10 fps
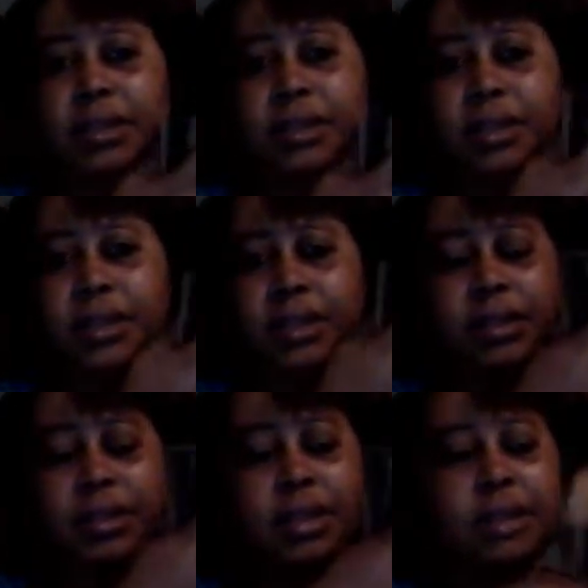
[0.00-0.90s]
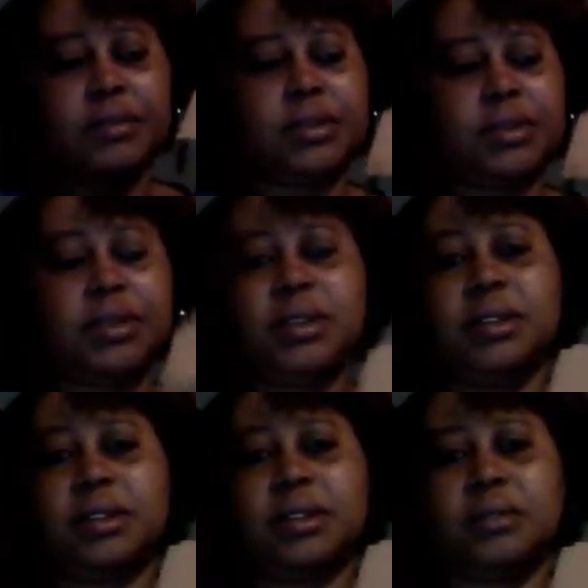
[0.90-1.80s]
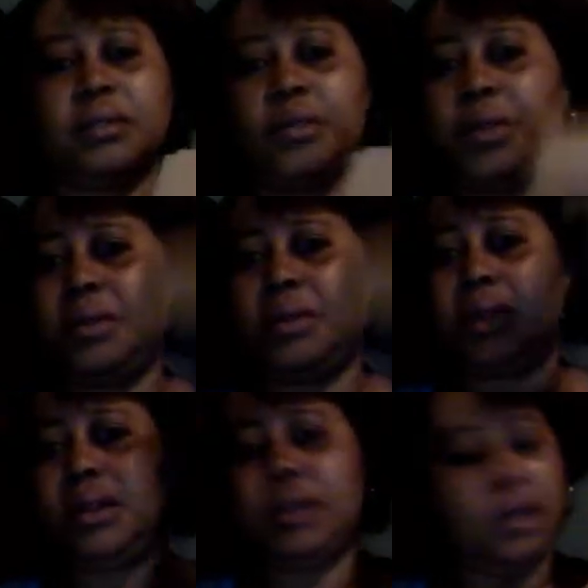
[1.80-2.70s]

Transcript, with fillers: And like I said, I received this on Review Kit.